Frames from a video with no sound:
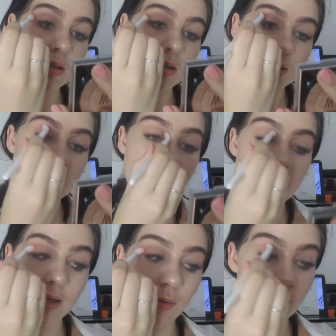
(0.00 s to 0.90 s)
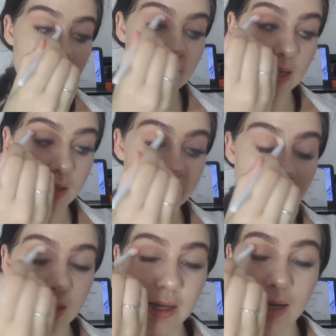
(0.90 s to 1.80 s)
concealer in order to get
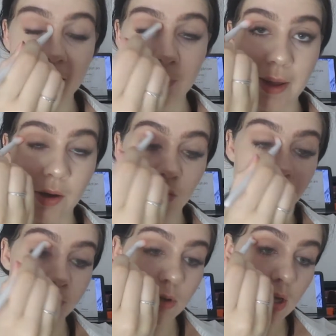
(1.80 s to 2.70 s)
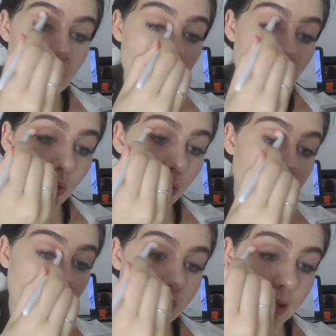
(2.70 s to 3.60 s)
better color payoff
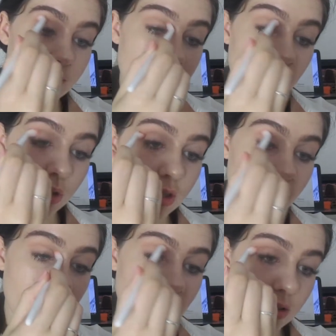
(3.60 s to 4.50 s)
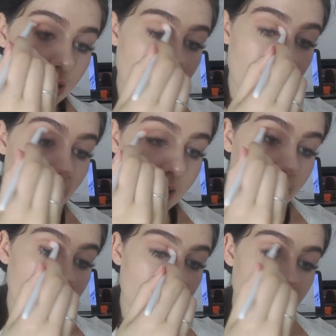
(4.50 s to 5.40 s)
off of this, which, I mean, it's
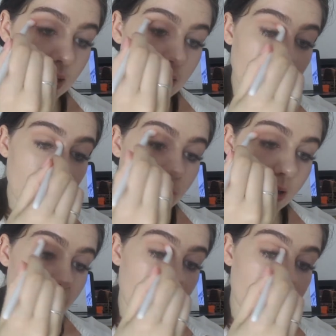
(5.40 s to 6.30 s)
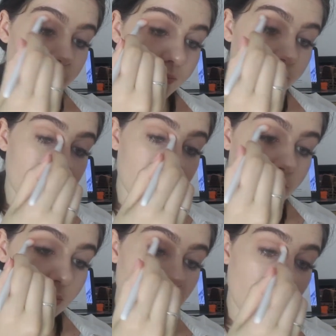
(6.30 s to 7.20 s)
okay.
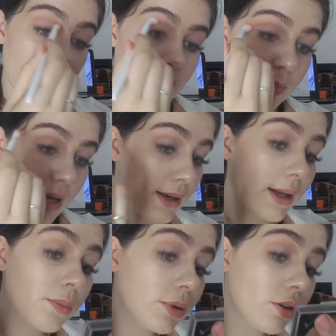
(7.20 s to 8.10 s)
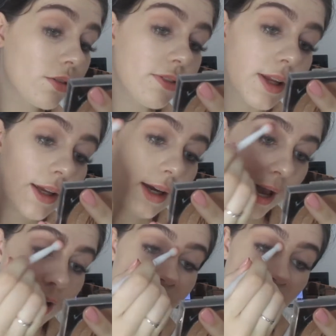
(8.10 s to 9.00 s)
It's blending beautifully. I
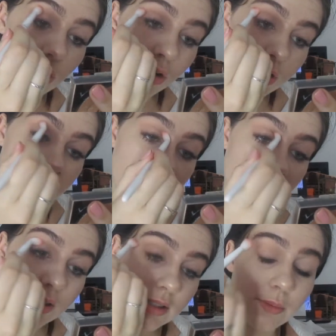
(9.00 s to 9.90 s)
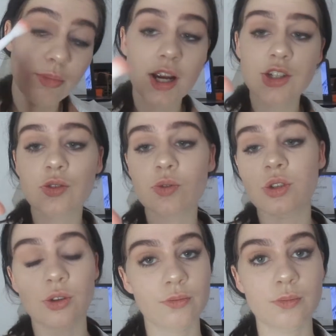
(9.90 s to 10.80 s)
have no issues. The brush is
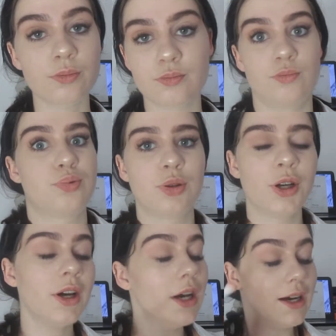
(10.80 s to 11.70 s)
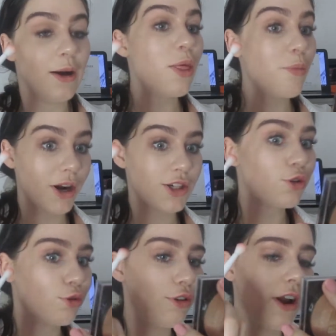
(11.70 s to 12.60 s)
also, the brush
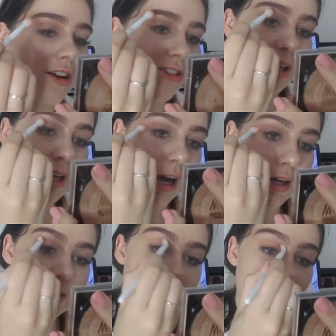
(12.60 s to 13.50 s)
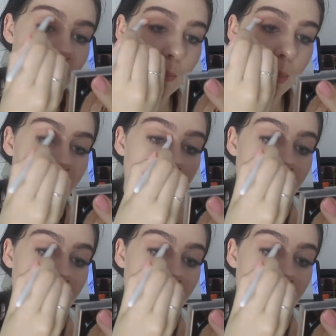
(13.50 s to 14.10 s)
is really, really nice. I